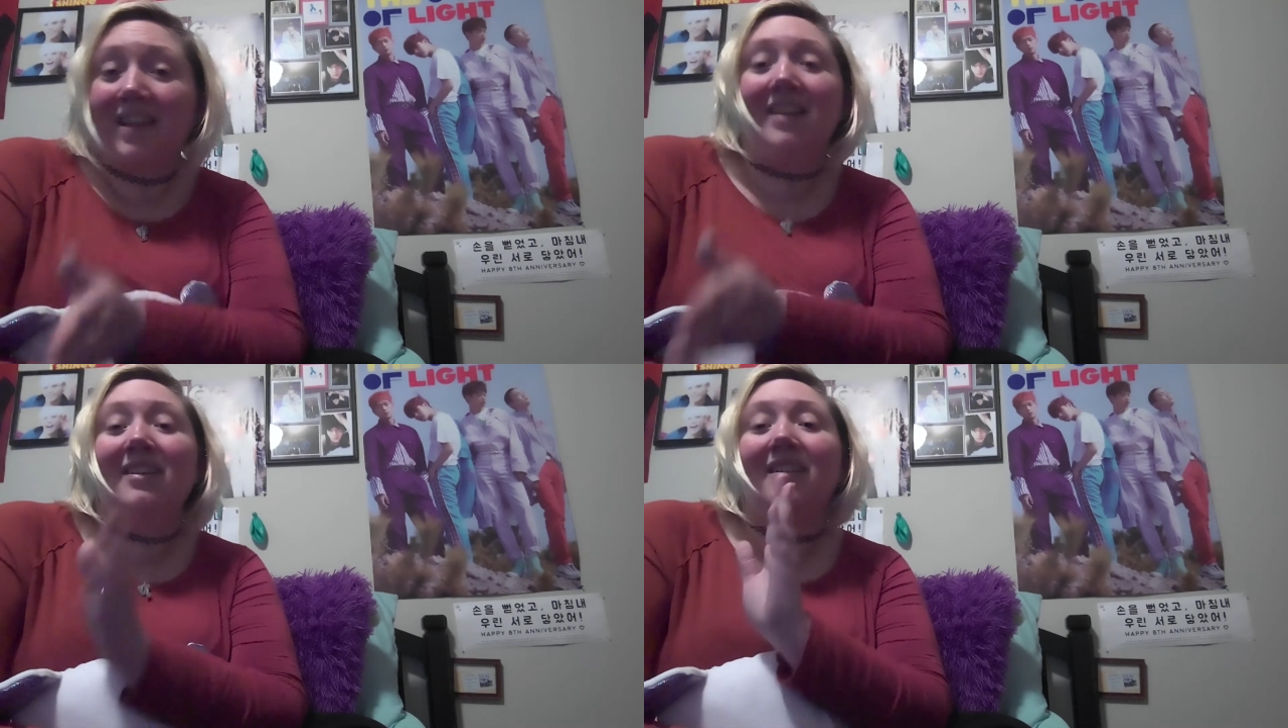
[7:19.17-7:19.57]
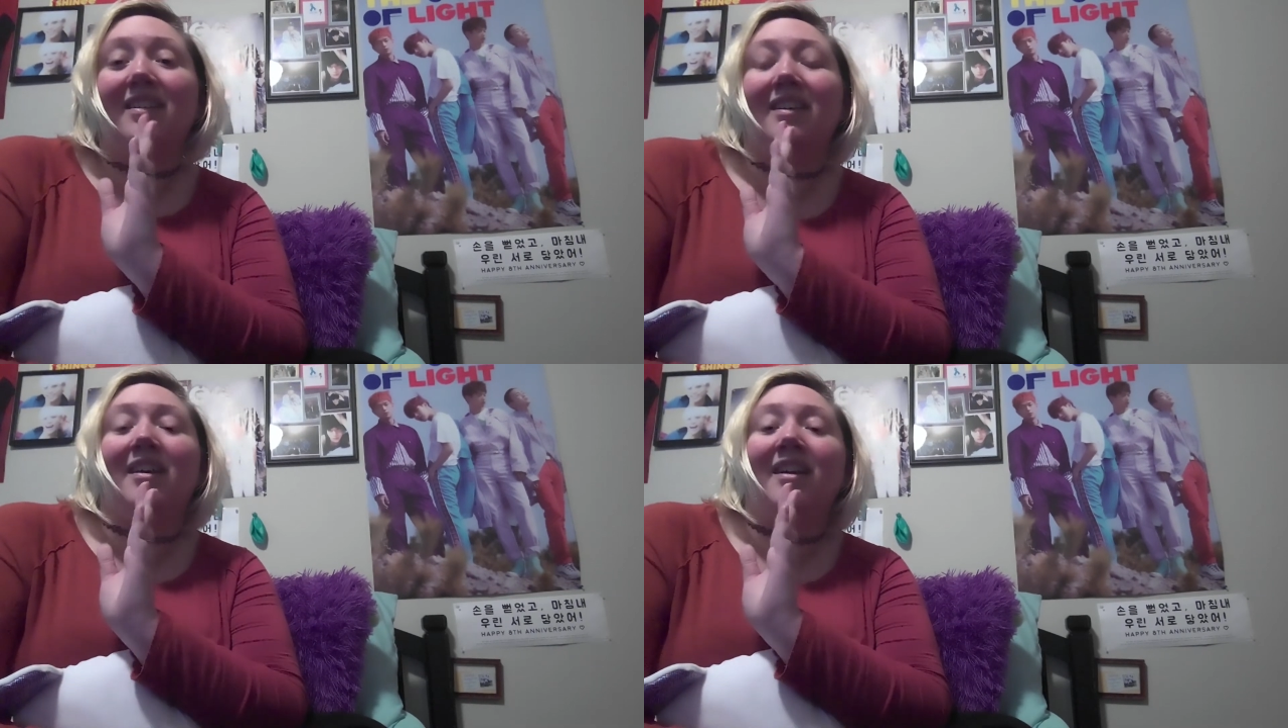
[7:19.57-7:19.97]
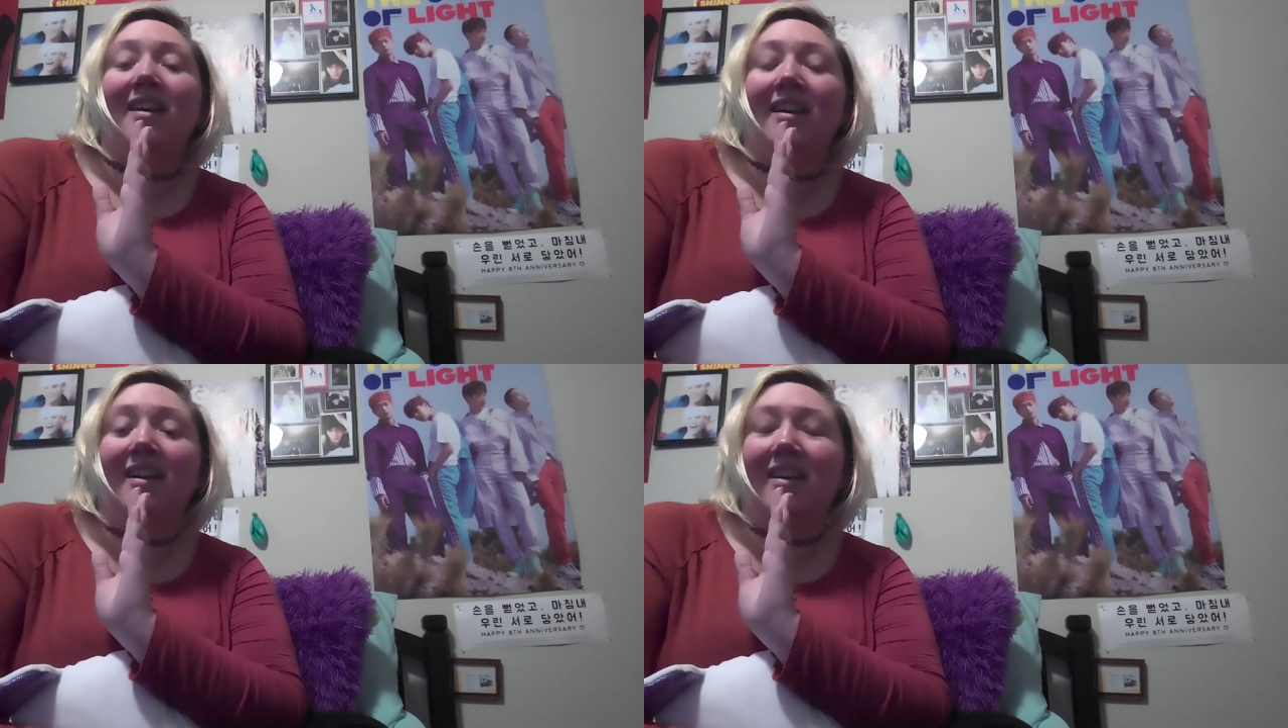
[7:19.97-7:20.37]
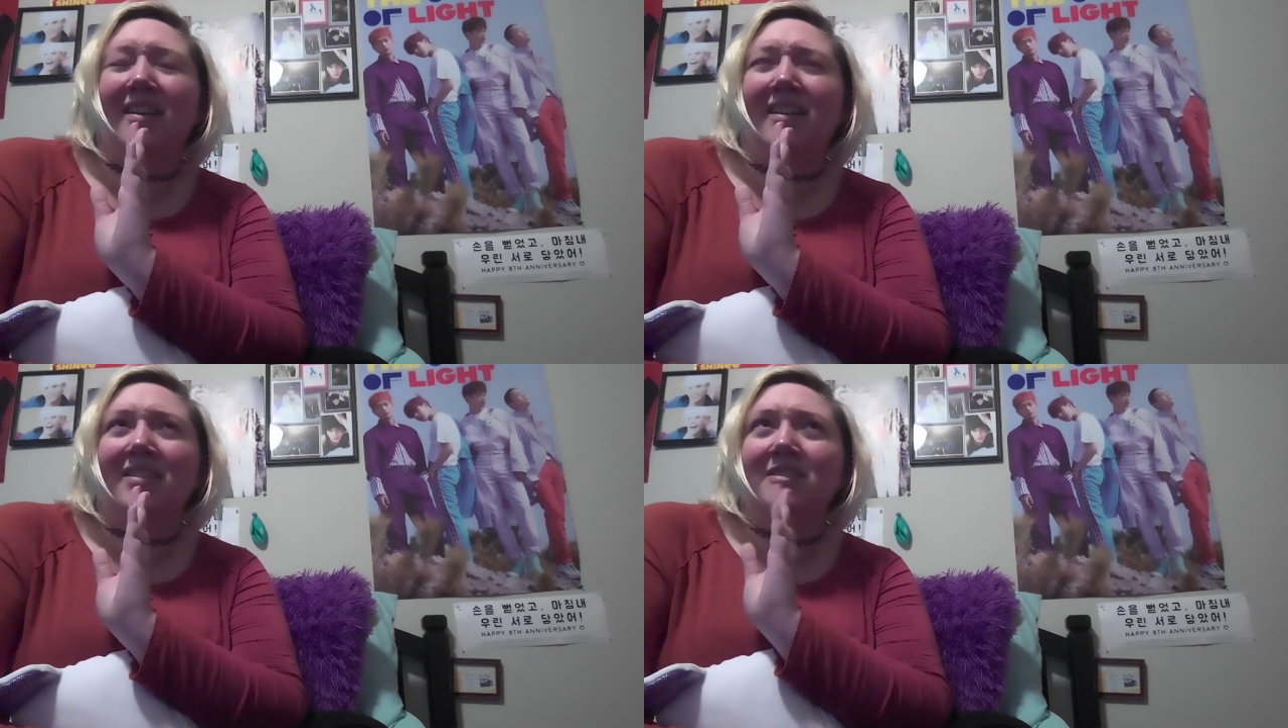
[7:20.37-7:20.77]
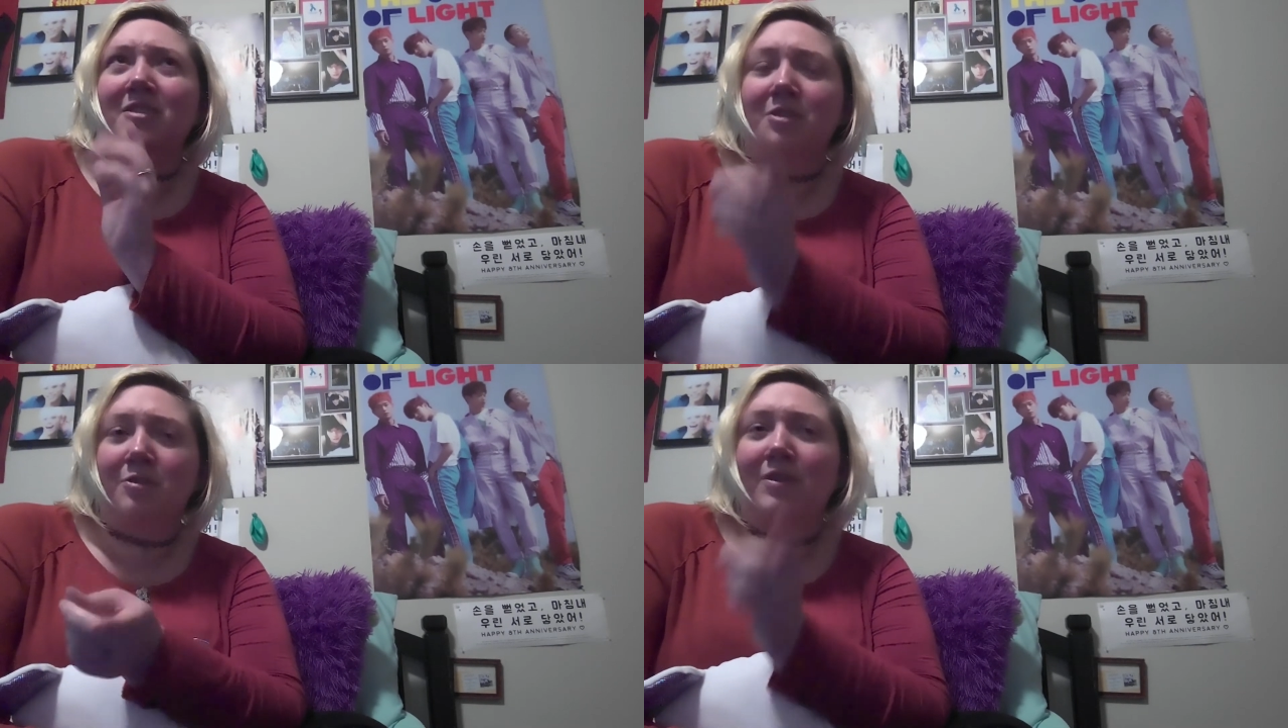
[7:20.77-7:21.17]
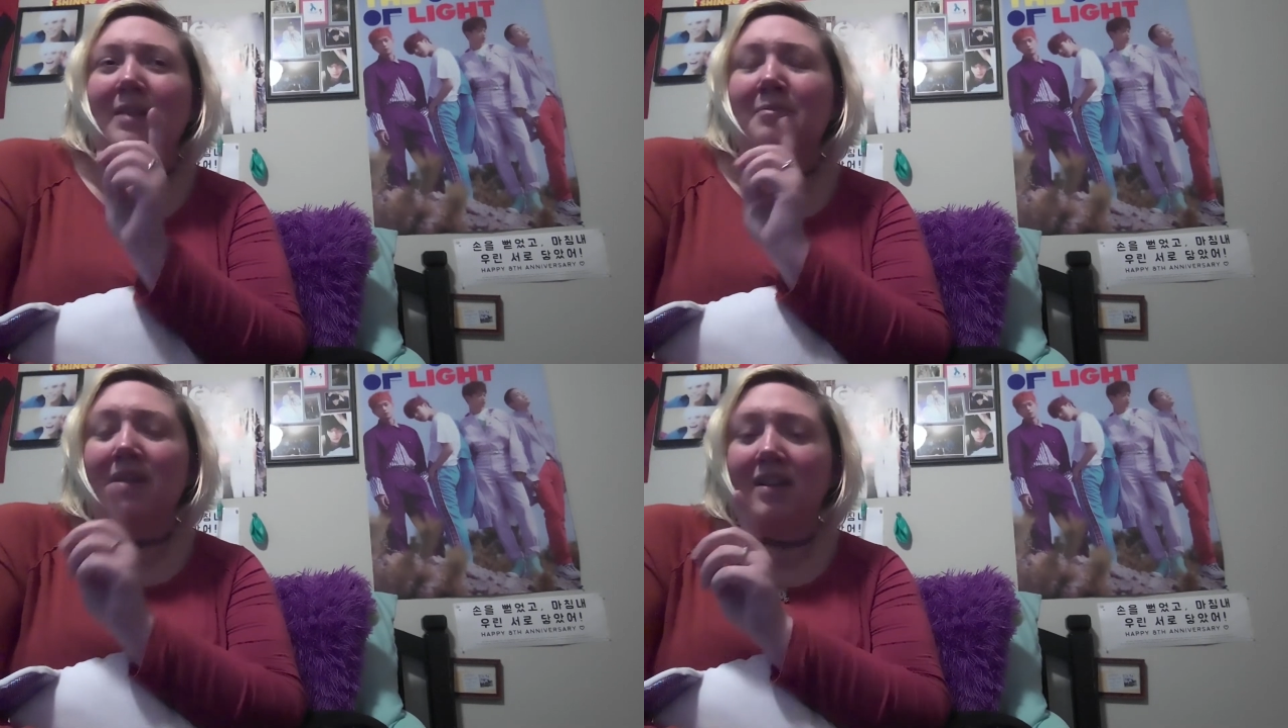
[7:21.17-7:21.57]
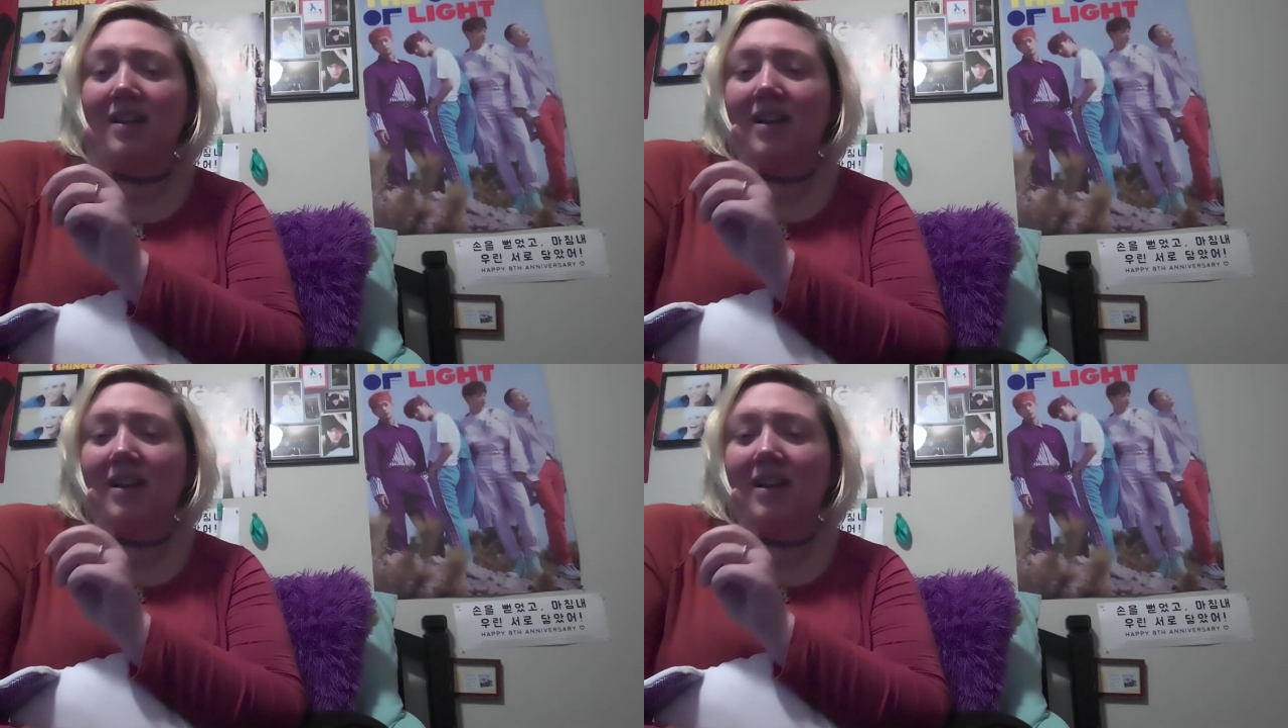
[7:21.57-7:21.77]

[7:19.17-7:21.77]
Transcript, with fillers: that Extreme